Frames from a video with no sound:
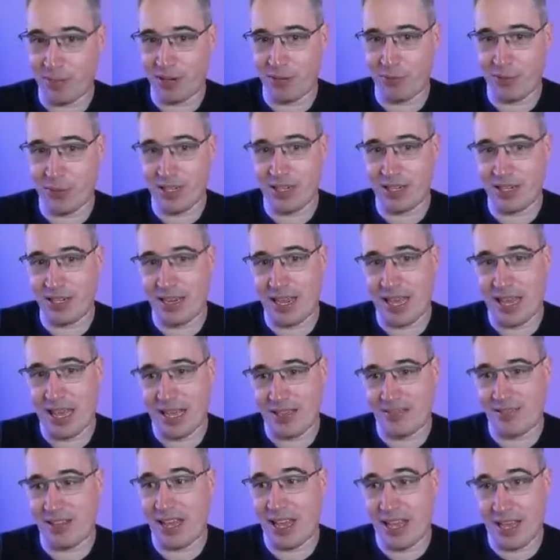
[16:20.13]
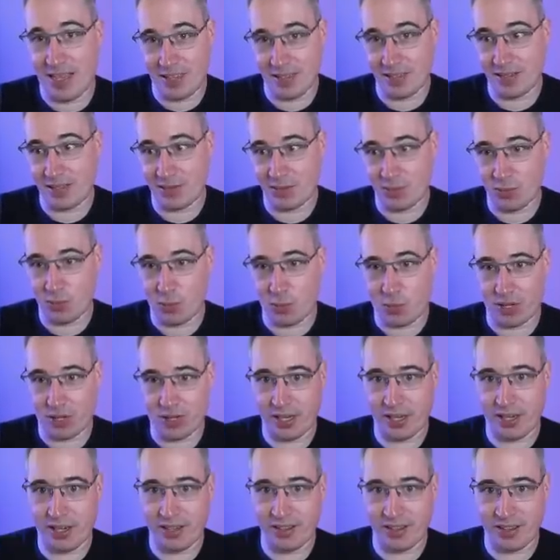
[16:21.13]
But if we didn't have has
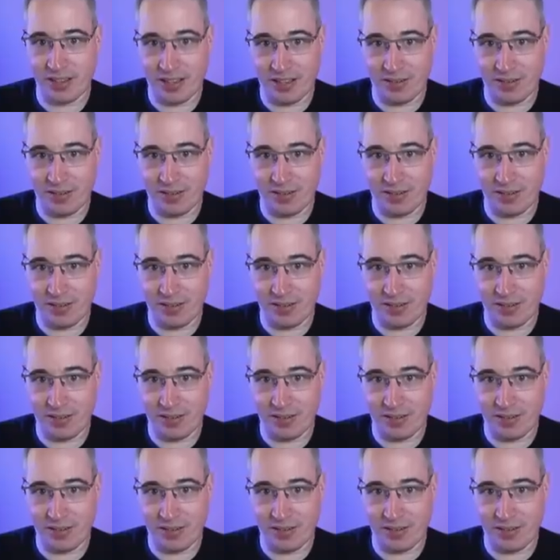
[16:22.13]
working,